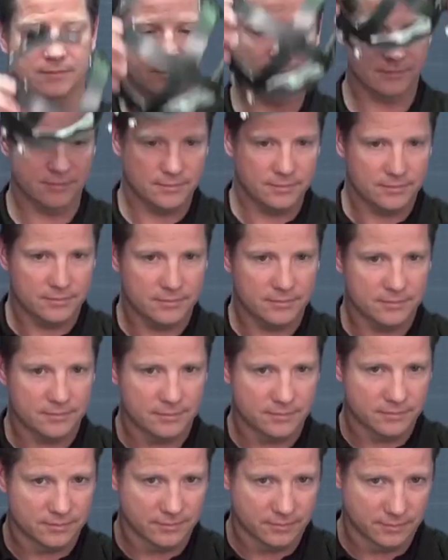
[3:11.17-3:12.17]

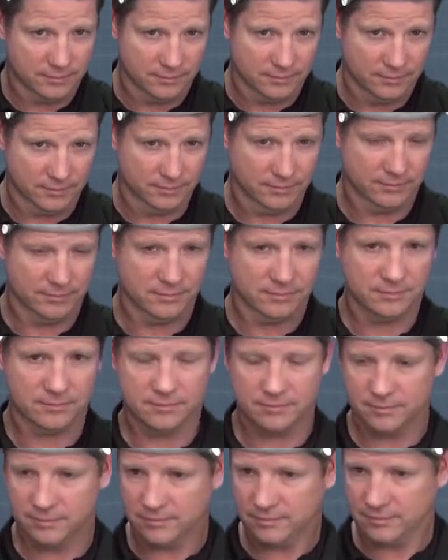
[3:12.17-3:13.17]

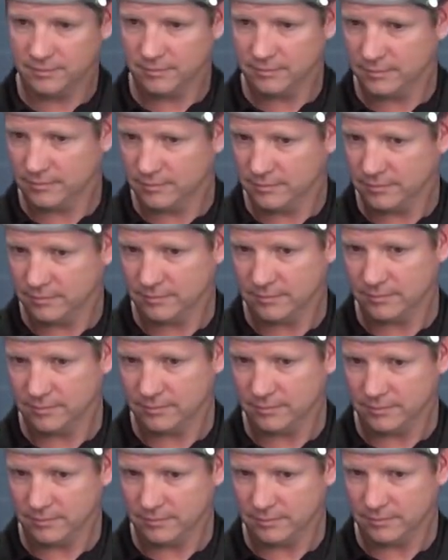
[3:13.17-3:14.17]

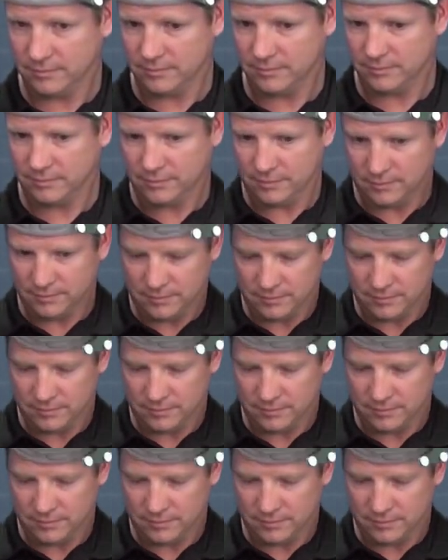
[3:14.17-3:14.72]
Nobody speaks.